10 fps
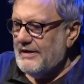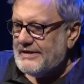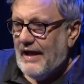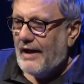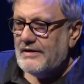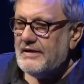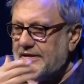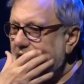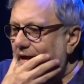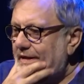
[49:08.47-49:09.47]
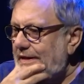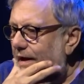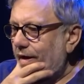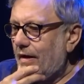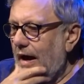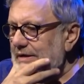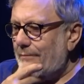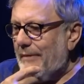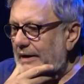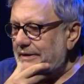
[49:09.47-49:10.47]
Stalin says, as
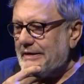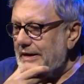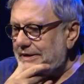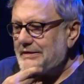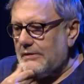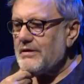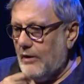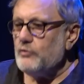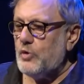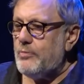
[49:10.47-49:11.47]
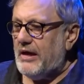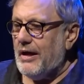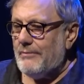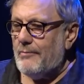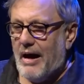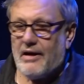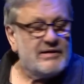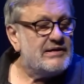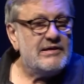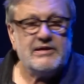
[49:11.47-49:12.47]
a Marxist, how do you become a
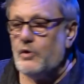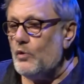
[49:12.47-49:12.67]
Marxist?